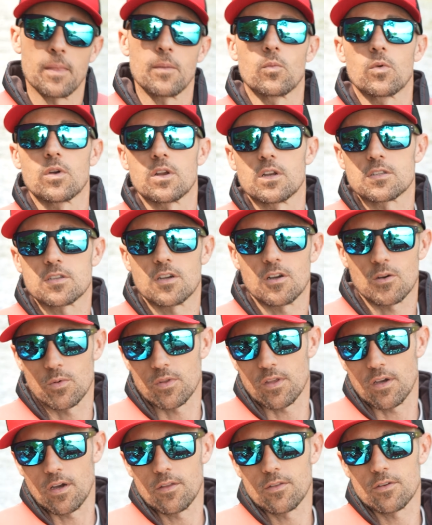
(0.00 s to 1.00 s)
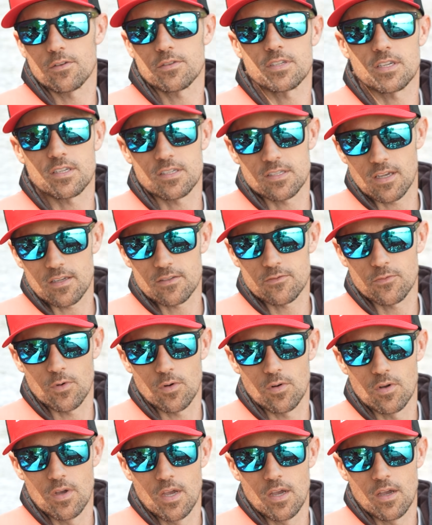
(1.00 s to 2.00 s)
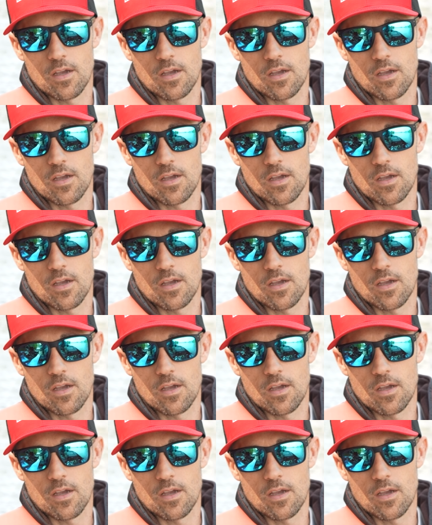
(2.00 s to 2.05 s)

We're gonna talk with other successful